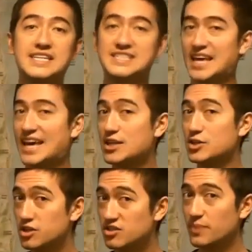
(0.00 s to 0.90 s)
The
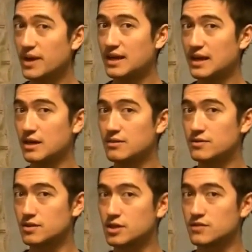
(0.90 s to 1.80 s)
sciatic nerve pain,
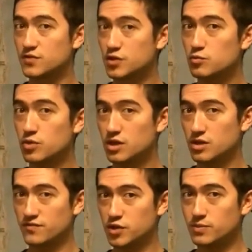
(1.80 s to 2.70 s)
however, if you're one
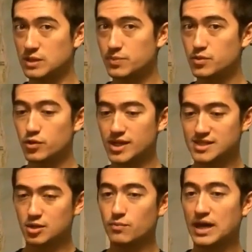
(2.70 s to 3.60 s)
of the few people who
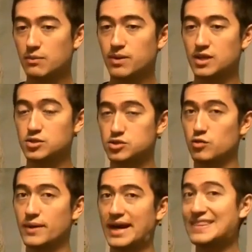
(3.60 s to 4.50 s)
has low back pain
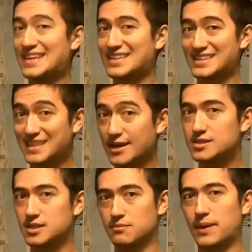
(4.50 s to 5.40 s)
so bad that it
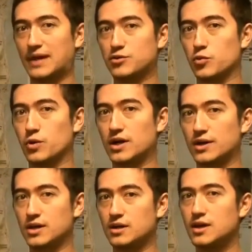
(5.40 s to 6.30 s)
does impact your
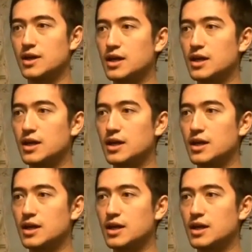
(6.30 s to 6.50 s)
walking,